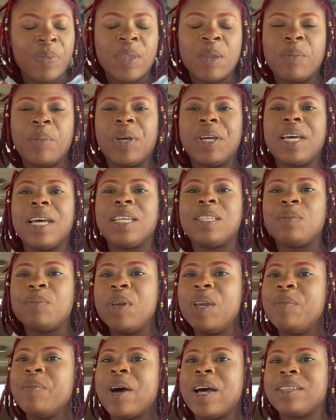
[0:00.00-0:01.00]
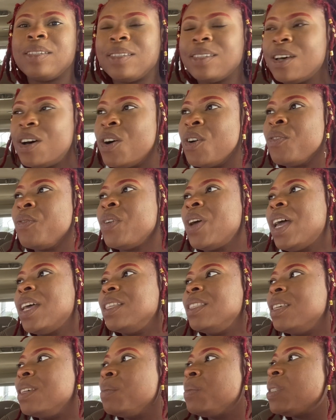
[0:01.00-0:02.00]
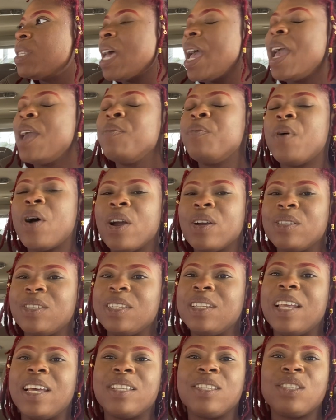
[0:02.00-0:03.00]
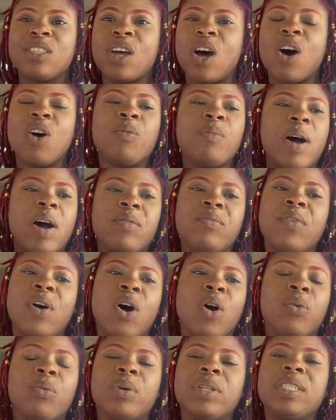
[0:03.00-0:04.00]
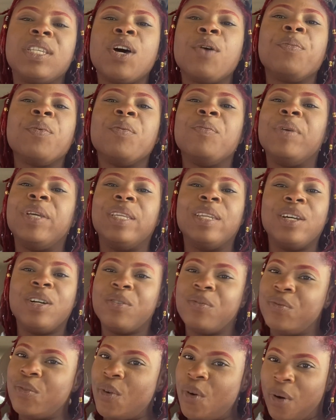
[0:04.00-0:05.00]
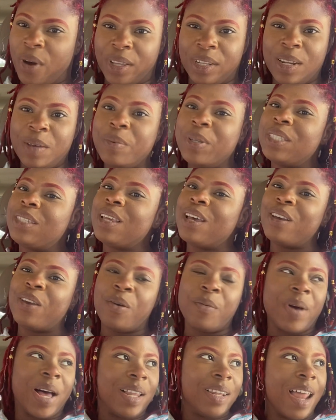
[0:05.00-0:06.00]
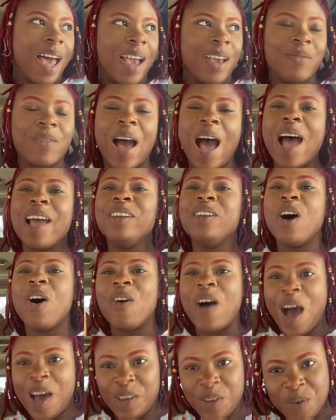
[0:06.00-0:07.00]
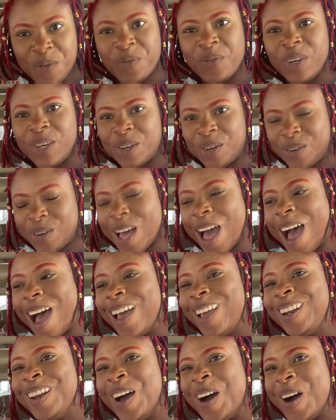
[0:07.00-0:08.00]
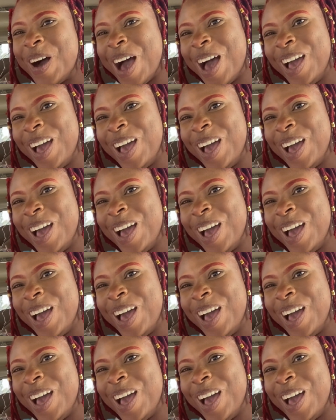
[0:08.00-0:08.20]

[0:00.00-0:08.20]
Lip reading: Because me, myself, the same person that stole my phone was helping me look for it. Let me tell you about life. I know how you feel. I know.